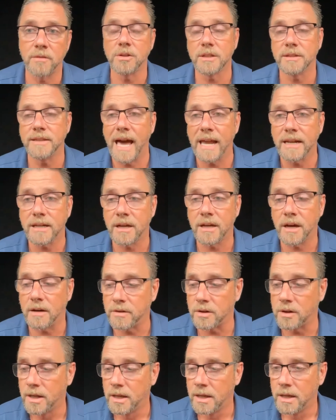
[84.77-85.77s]
look at that
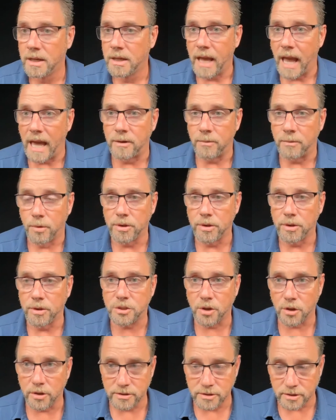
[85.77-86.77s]
cover, and it really
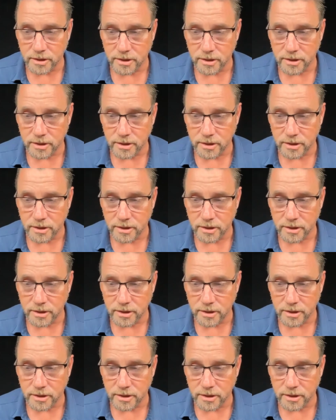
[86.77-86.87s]
started to